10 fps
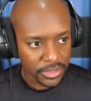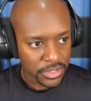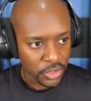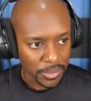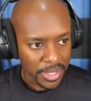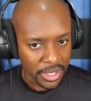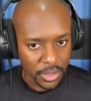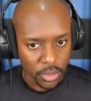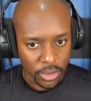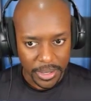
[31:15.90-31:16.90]
so I'm not
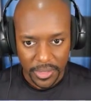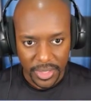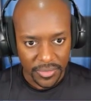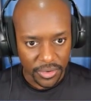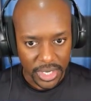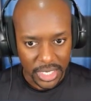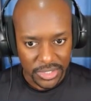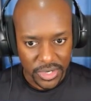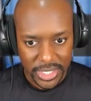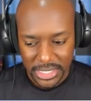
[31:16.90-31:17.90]
gonna worry about that for now.
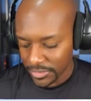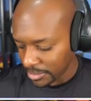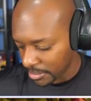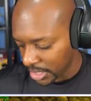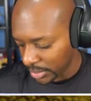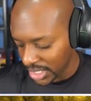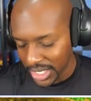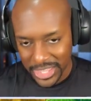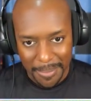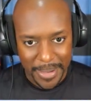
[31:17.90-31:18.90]
Let's try to save up our money. We need
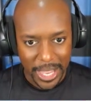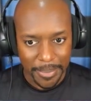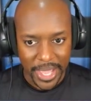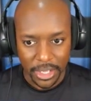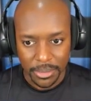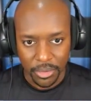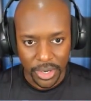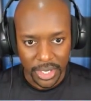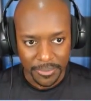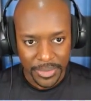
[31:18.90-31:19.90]
to get that backpack
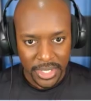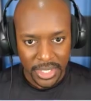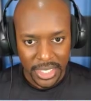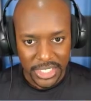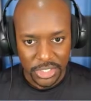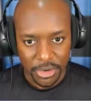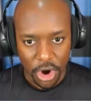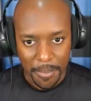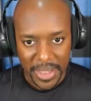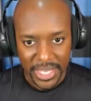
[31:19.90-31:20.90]
upgrade. That should be
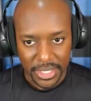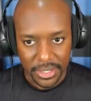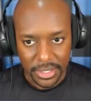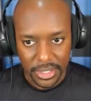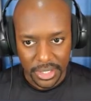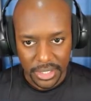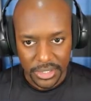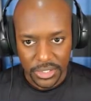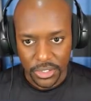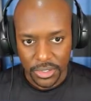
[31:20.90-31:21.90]
our main
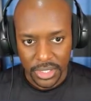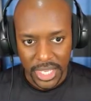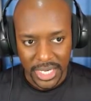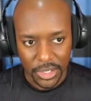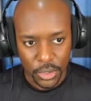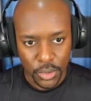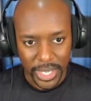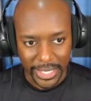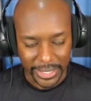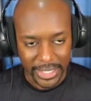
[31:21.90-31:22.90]
concern. Hello,
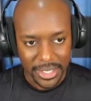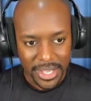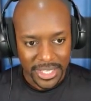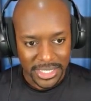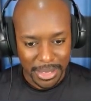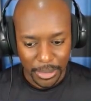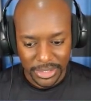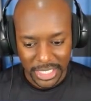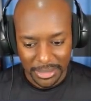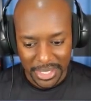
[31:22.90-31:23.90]
Haley. Somebody
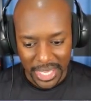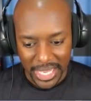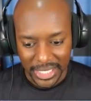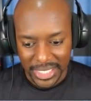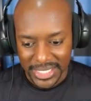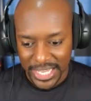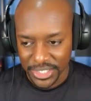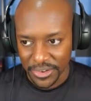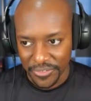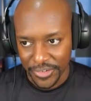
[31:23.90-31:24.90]
was telling me Haley is
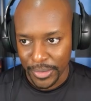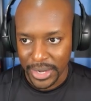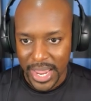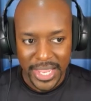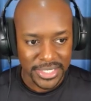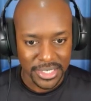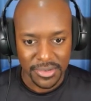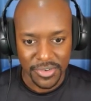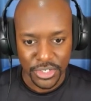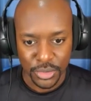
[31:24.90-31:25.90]
actually a very nice
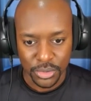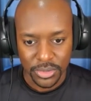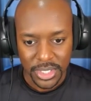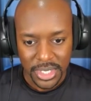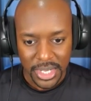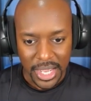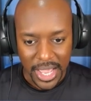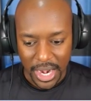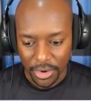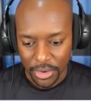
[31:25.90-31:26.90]
individual.
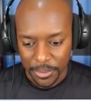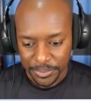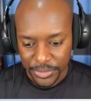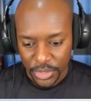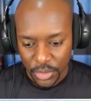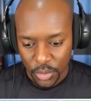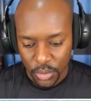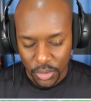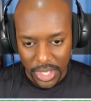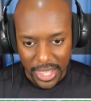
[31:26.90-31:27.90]
I don't
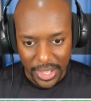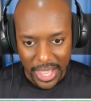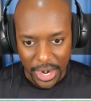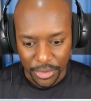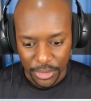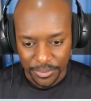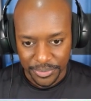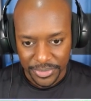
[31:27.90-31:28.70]
know.